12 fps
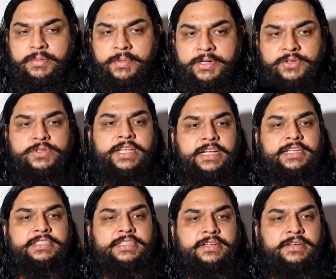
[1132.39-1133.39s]
but you think
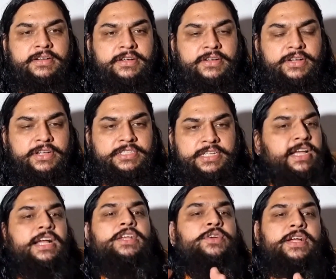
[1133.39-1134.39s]
it's a
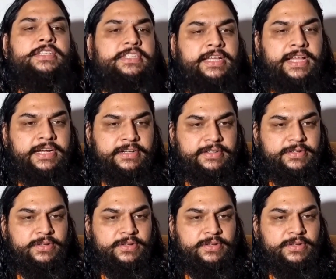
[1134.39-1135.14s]
snake and you get scared.